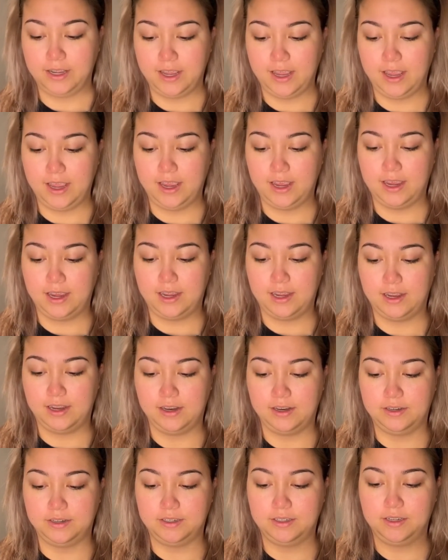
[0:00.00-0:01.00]

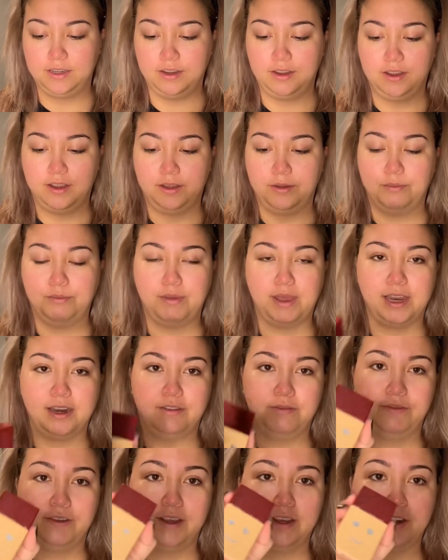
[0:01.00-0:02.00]
and
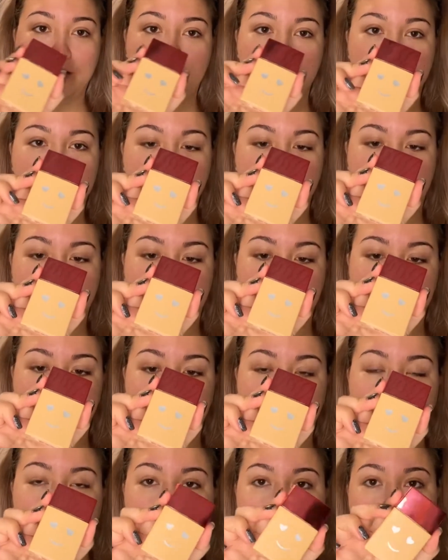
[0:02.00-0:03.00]
Benefit Cosmetics
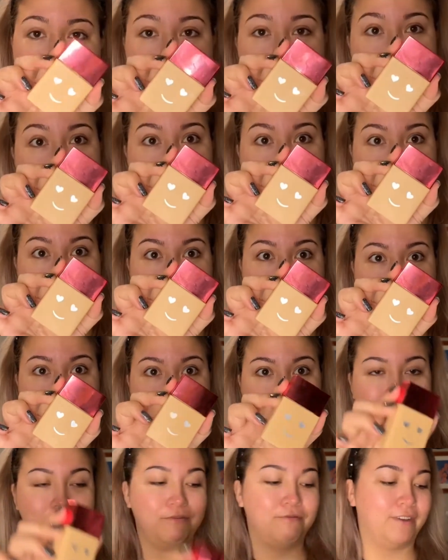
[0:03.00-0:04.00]
Hello Happy in
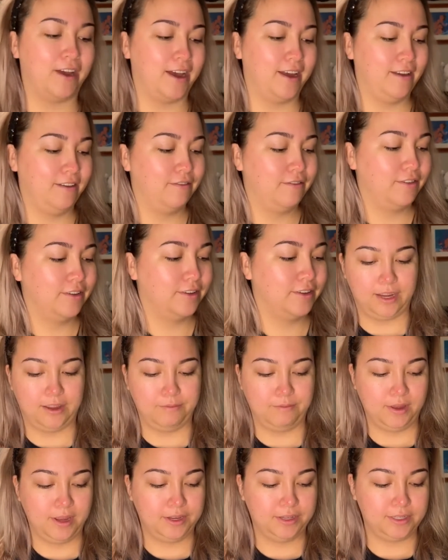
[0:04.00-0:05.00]
shade 5. I
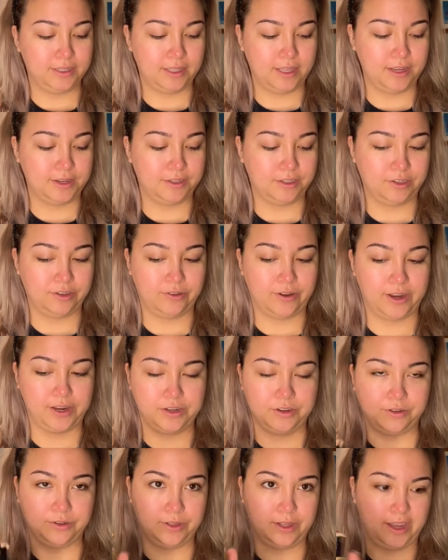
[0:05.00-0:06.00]
mix these two. I
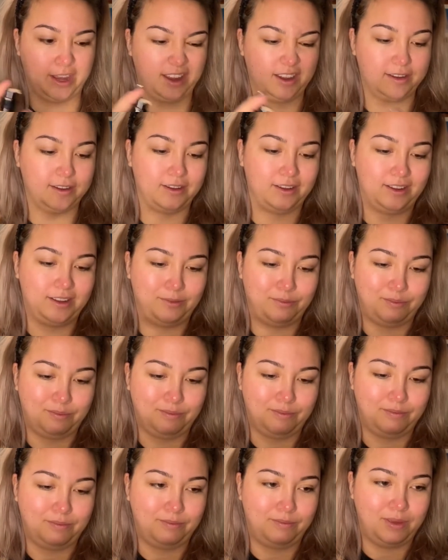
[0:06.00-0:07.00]
do like a
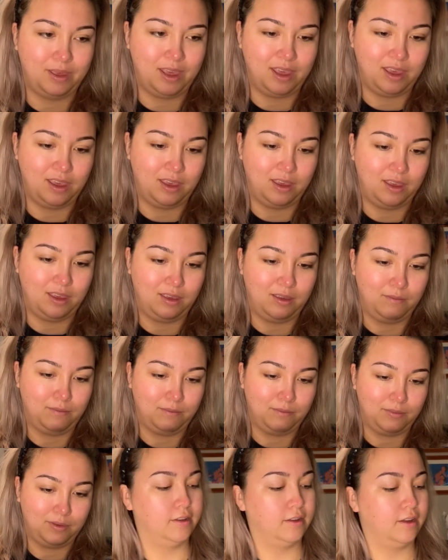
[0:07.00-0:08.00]

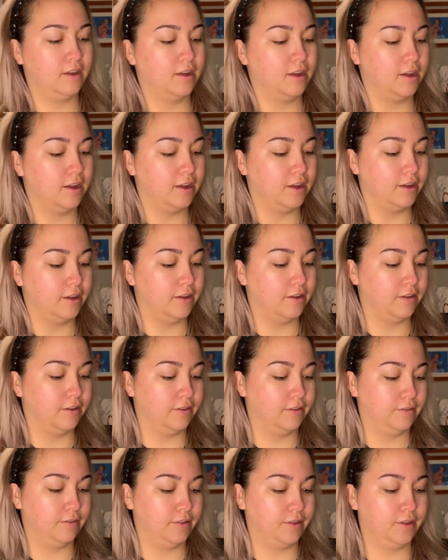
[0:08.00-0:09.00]
pimp
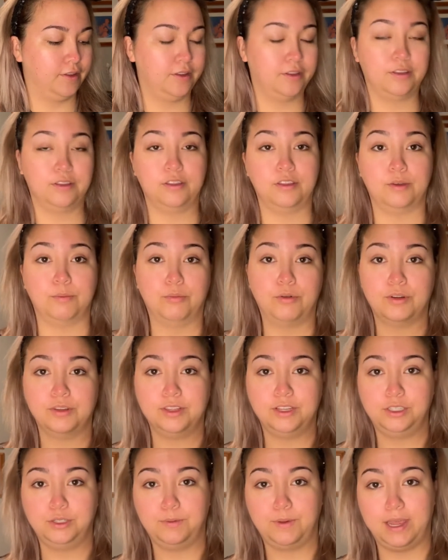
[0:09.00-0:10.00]
of the Born
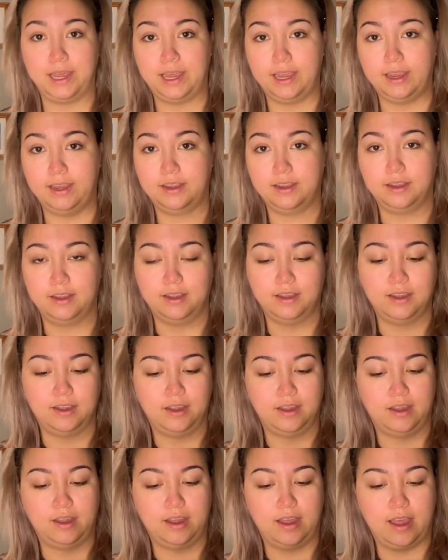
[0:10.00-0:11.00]
This Way
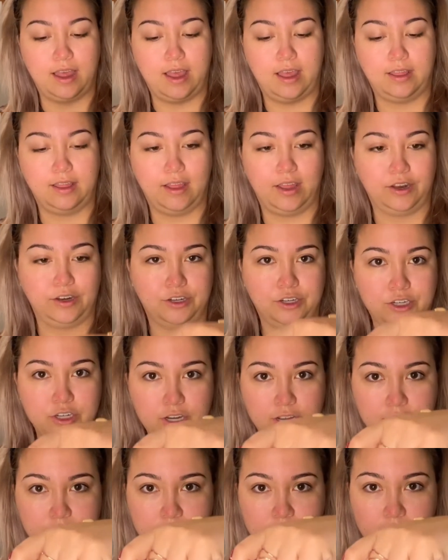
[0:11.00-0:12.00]
and then
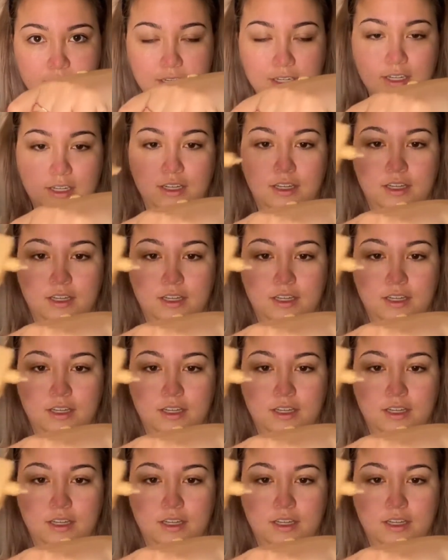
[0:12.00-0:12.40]
just